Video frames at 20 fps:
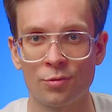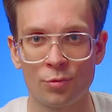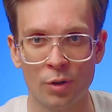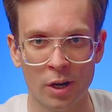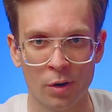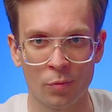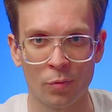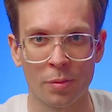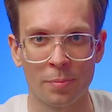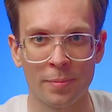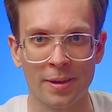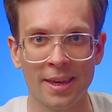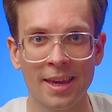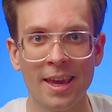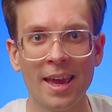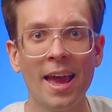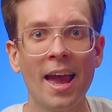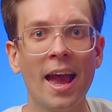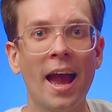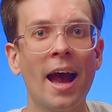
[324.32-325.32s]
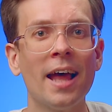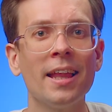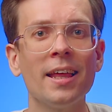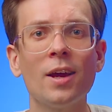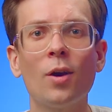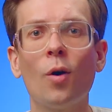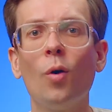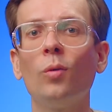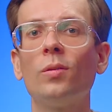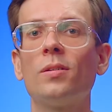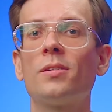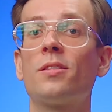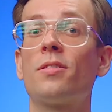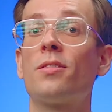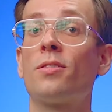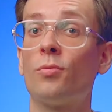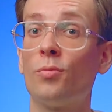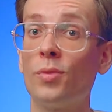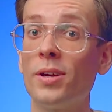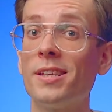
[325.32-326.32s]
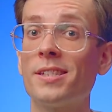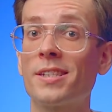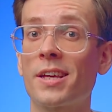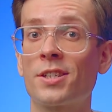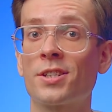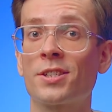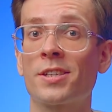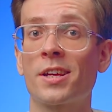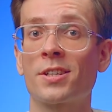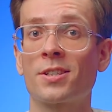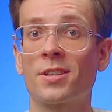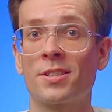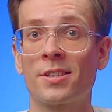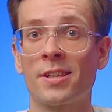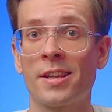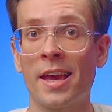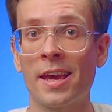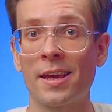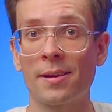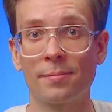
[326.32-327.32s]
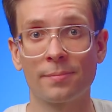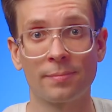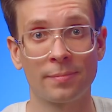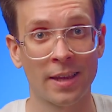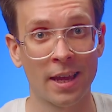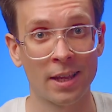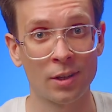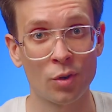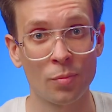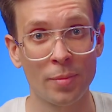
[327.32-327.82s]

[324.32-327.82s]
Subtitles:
trading with me. And I hold 3 such sessions a day. Can you